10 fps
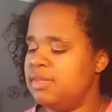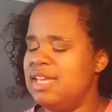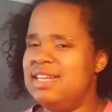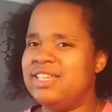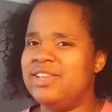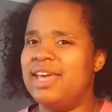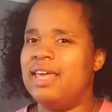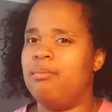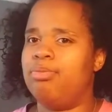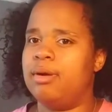until I
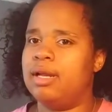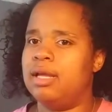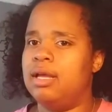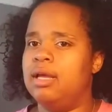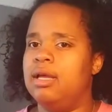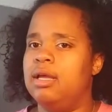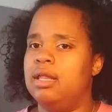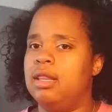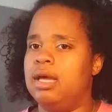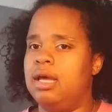get pretty,
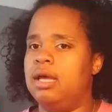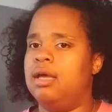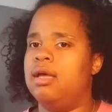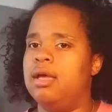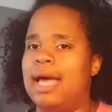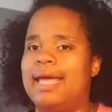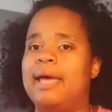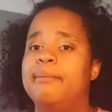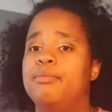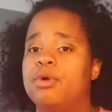like, I
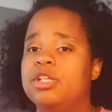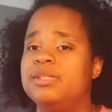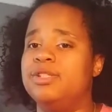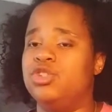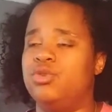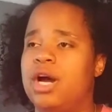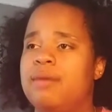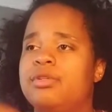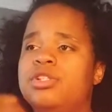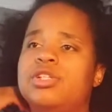get more
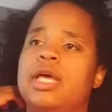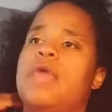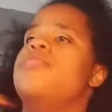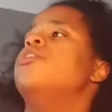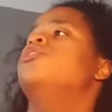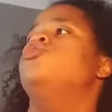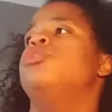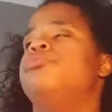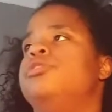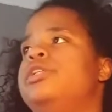subscribers, like in the
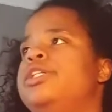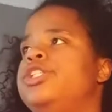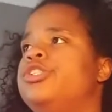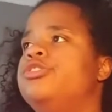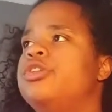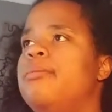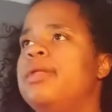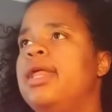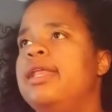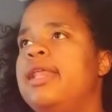triple digits or something
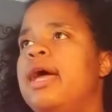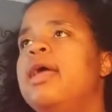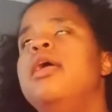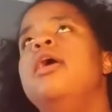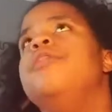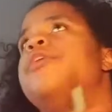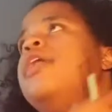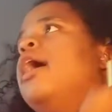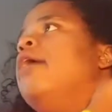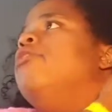like that, then
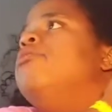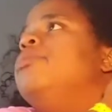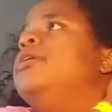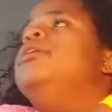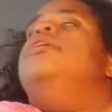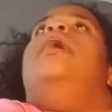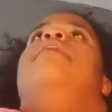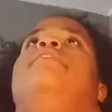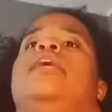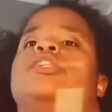I will be
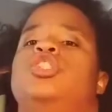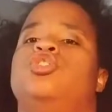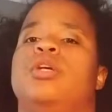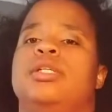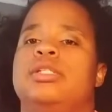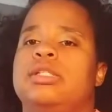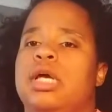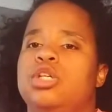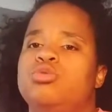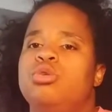having like a strict
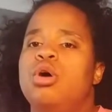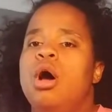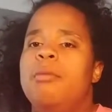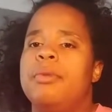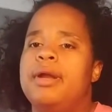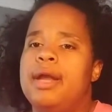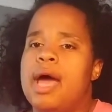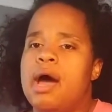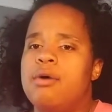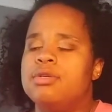schedule. But
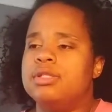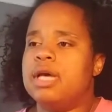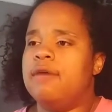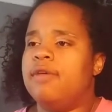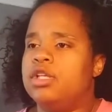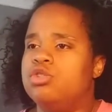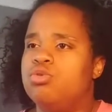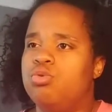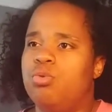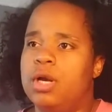now, since I have like
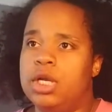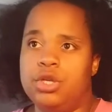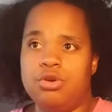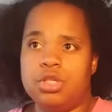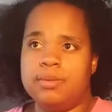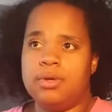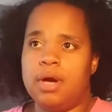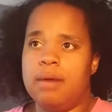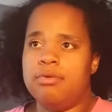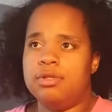22
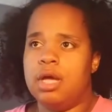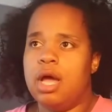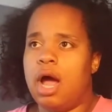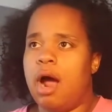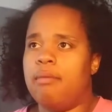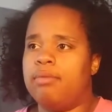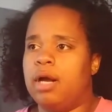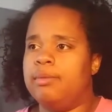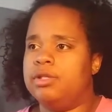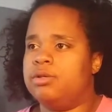subscribers, I'm
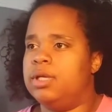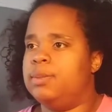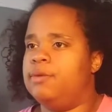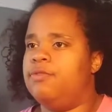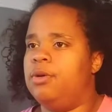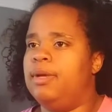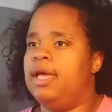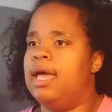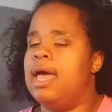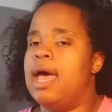probably just going to be filming
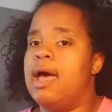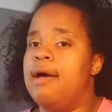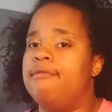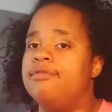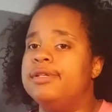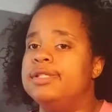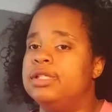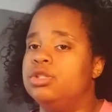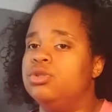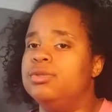every
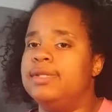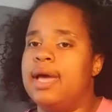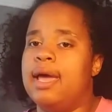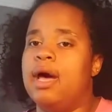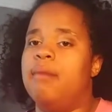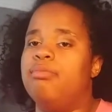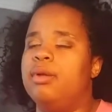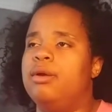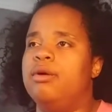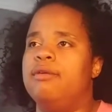single day,
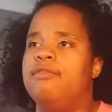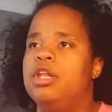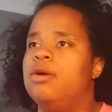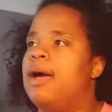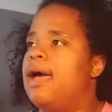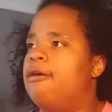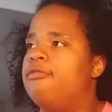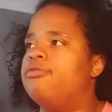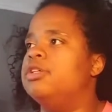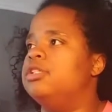uploading a video
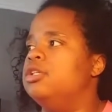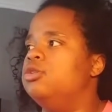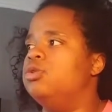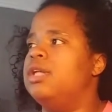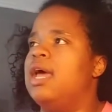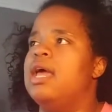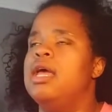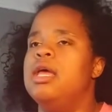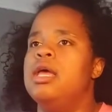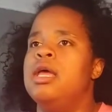every single day.
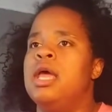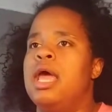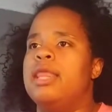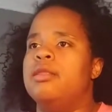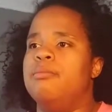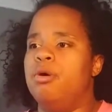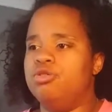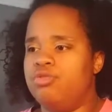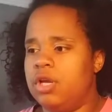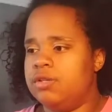And the
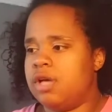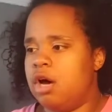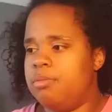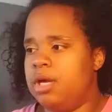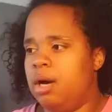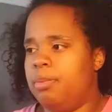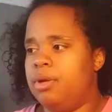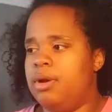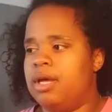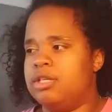most videos I'll be
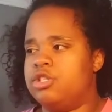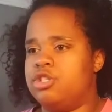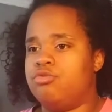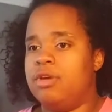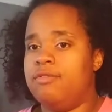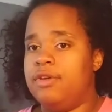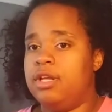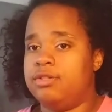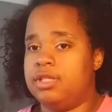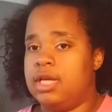uploading is 3
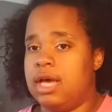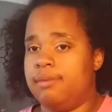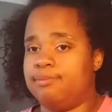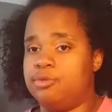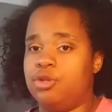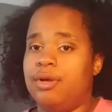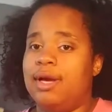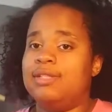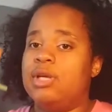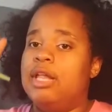videos a day. So you
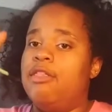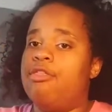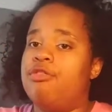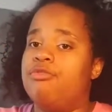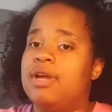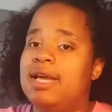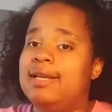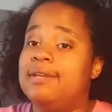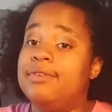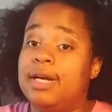guys get 3
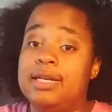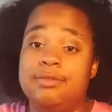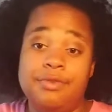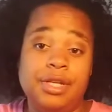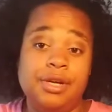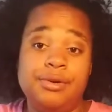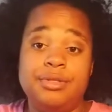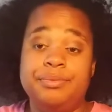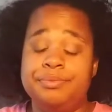different kinds of videos.